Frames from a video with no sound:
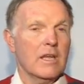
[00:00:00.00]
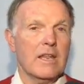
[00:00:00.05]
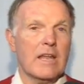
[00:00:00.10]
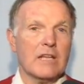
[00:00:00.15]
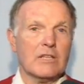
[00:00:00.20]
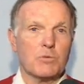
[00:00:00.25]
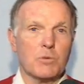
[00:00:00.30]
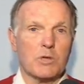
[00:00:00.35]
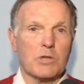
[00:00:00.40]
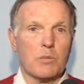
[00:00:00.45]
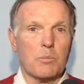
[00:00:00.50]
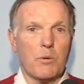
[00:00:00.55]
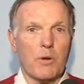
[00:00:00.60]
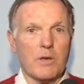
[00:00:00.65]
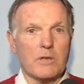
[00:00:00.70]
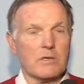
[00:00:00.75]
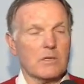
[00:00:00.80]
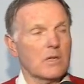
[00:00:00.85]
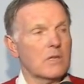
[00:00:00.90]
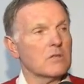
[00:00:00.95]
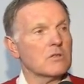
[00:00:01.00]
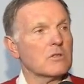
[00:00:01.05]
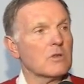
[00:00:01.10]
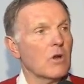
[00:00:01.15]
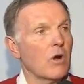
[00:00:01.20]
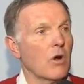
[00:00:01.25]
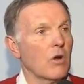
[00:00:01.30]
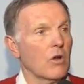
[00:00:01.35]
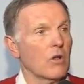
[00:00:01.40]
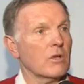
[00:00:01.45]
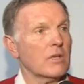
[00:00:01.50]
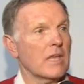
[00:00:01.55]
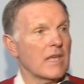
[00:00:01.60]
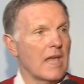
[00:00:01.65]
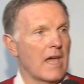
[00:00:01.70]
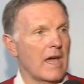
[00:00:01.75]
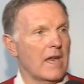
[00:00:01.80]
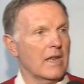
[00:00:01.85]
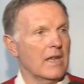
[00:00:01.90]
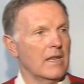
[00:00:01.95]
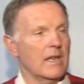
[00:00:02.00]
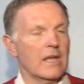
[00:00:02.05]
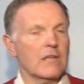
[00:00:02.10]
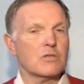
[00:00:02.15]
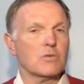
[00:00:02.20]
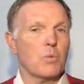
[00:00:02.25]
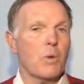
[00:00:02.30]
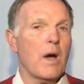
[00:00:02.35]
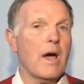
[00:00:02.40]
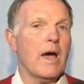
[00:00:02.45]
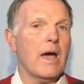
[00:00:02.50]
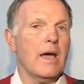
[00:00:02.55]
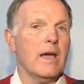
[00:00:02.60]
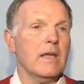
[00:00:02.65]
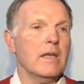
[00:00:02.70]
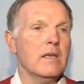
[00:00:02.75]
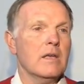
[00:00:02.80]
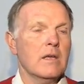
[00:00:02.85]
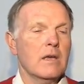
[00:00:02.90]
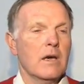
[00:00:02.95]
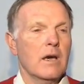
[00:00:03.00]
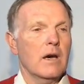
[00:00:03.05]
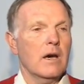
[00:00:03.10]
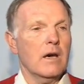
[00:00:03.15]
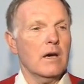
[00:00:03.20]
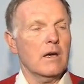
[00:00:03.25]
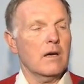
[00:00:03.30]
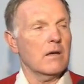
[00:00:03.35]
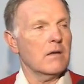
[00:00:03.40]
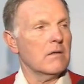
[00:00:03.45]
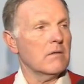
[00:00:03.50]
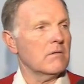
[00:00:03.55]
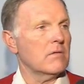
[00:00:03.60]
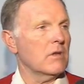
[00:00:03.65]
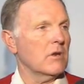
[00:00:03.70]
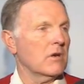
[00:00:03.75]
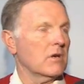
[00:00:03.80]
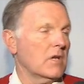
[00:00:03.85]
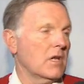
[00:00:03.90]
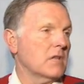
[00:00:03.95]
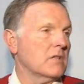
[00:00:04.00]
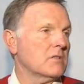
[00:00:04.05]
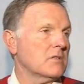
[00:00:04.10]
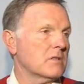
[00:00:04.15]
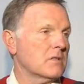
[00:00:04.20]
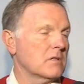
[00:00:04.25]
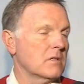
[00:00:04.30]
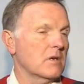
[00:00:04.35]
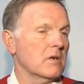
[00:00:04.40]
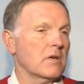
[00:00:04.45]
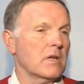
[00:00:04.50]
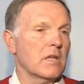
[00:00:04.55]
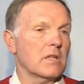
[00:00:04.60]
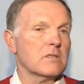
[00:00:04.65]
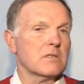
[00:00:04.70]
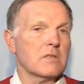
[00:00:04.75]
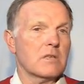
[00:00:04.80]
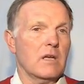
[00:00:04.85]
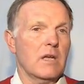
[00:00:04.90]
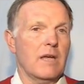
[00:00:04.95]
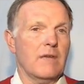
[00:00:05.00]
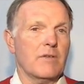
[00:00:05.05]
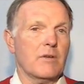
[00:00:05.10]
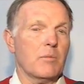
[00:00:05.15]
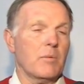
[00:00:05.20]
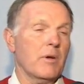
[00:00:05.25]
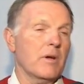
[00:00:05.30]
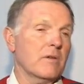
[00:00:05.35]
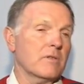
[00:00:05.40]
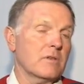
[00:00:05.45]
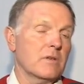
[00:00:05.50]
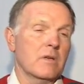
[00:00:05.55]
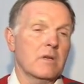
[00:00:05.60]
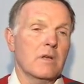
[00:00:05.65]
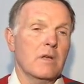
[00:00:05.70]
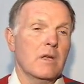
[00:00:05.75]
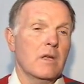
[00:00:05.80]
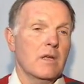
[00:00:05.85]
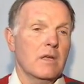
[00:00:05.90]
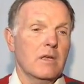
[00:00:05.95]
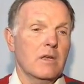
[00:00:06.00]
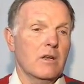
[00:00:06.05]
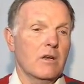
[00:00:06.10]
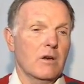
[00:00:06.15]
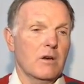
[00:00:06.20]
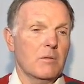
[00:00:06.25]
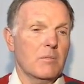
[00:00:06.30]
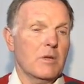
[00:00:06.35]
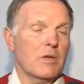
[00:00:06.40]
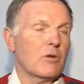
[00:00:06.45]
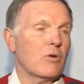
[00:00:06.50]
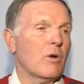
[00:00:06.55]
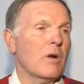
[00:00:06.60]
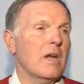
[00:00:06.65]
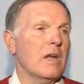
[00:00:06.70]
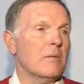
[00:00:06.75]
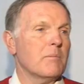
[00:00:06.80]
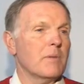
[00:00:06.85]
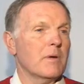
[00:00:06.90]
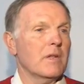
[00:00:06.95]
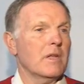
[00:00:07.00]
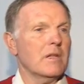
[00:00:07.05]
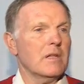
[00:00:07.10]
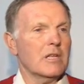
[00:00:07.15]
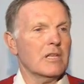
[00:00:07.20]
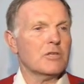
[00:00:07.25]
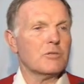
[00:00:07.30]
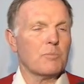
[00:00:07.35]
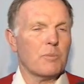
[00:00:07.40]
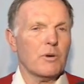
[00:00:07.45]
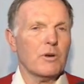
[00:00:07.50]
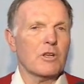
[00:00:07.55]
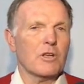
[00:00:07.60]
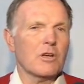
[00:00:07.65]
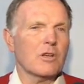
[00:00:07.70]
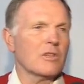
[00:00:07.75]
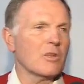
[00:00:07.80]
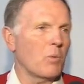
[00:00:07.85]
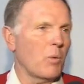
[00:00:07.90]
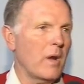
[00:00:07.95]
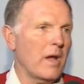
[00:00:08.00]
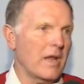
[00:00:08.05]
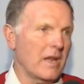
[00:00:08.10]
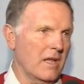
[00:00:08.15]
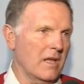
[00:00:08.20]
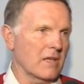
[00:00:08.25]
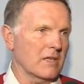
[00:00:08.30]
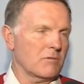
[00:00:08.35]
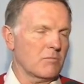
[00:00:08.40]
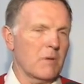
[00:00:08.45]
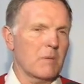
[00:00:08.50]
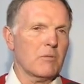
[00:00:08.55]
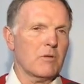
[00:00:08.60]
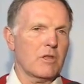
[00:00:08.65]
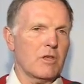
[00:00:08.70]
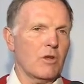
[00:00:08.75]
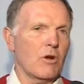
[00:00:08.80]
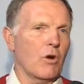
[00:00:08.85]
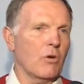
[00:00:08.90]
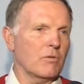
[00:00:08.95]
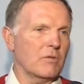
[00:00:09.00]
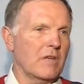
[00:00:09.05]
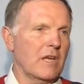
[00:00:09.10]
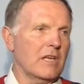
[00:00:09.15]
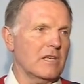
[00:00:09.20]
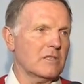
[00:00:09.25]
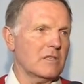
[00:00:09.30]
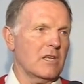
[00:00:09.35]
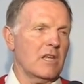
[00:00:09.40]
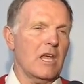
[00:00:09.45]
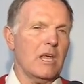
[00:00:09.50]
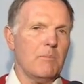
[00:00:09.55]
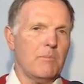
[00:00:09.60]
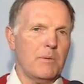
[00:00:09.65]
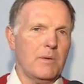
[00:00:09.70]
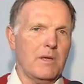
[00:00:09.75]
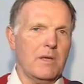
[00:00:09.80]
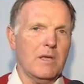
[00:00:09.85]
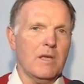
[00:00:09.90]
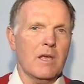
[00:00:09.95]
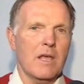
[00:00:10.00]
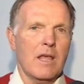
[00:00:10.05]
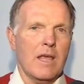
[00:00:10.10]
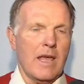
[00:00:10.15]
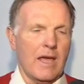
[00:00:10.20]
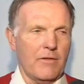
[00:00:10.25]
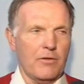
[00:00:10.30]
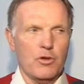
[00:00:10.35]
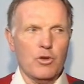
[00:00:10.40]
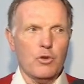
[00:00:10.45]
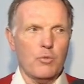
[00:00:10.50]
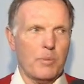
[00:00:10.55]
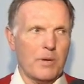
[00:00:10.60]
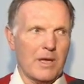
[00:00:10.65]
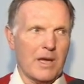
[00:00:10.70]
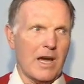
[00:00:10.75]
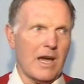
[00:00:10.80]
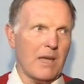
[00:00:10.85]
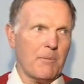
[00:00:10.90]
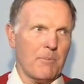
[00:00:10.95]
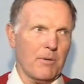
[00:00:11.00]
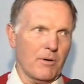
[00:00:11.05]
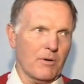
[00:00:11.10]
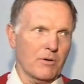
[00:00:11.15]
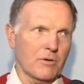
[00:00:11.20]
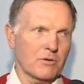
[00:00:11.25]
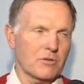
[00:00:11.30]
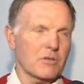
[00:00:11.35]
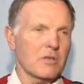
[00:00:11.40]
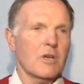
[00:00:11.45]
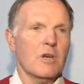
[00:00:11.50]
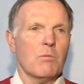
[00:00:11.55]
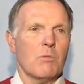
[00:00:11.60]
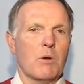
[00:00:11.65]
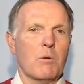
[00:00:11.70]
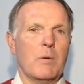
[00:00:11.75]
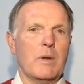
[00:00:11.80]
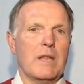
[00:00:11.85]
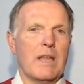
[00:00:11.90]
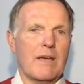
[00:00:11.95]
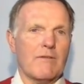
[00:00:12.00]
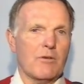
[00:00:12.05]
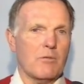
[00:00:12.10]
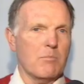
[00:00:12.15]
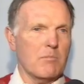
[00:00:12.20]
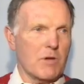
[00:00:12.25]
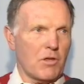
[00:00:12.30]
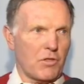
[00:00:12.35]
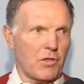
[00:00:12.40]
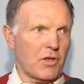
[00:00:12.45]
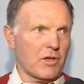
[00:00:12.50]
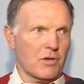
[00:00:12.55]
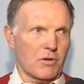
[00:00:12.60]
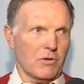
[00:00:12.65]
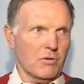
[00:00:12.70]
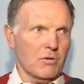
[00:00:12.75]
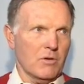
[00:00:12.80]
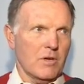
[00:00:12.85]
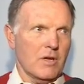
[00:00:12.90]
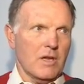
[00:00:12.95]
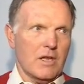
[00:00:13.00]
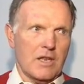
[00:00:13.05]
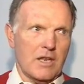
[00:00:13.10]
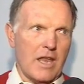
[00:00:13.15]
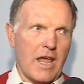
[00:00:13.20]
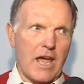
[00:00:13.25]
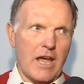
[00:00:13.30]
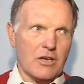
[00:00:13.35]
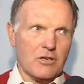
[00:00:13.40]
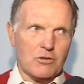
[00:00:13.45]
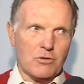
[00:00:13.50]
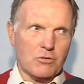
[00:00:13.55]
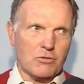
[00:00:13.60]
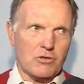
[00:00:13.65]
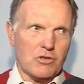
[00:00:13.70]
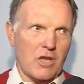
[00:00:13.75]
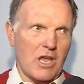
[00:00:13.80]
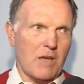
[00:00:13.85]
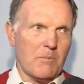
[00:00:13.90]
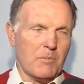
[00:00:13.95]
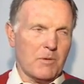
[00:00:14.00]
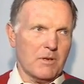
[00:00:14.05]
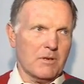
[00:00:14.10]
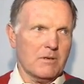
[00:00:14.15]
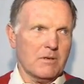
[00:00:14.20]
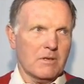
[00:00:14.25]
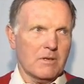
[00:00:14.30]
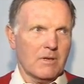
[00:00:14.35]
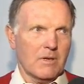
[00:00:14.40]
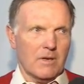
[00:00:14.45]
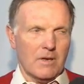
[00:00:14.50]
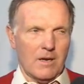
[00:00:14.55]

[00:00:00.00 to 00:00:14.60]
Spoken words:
And that's what the presidents are looking at, and that's why they're against having playoffs. It'd be great, but it's pretty good the way it is. Remember the old days, the AP and the UPI polls, where we'd have a mythical national champion.